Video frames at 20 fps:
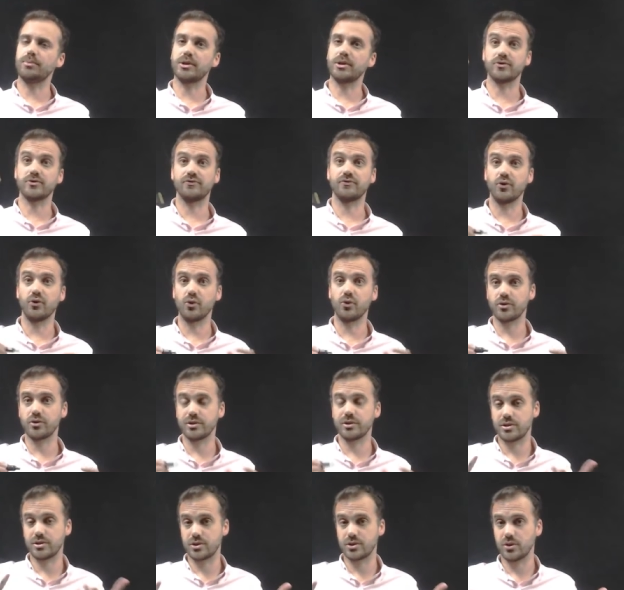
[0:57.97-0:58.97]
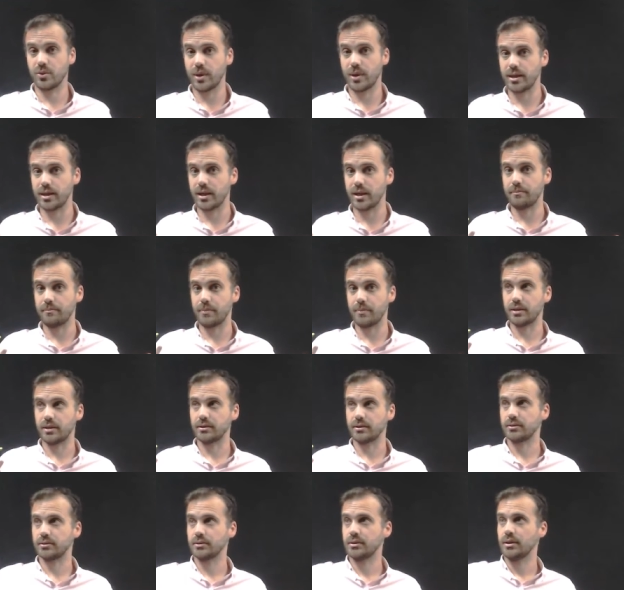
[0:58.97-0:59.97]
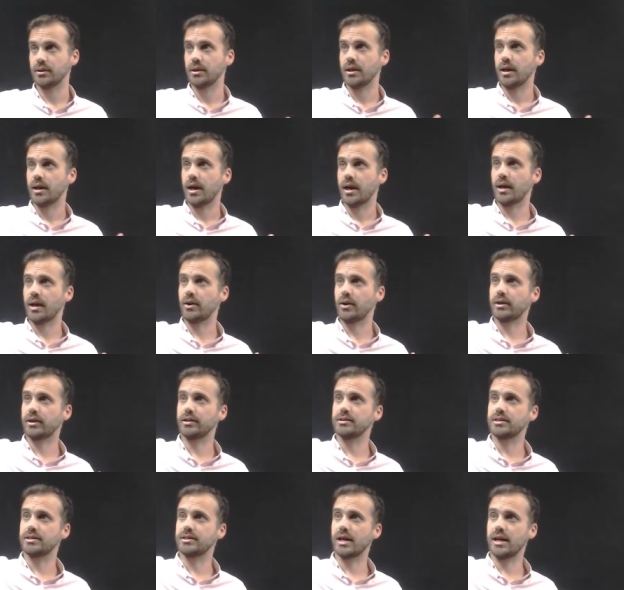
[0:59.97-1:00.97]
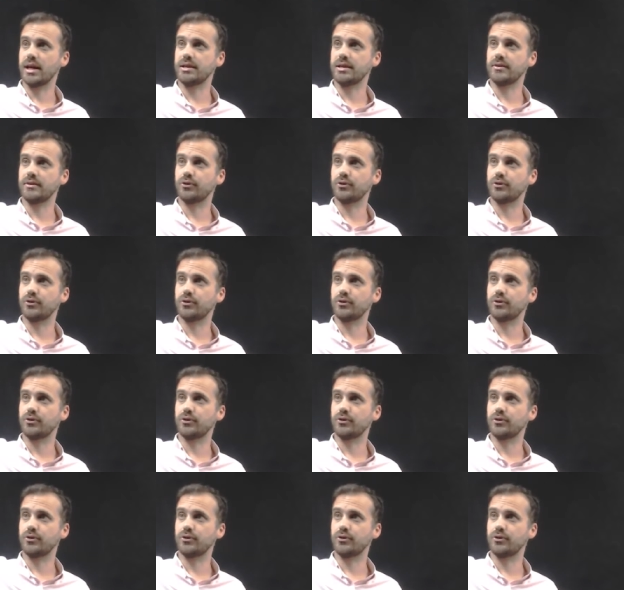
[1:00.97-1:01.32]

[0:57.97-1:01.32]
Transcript: because 4 is a square number. And I can take it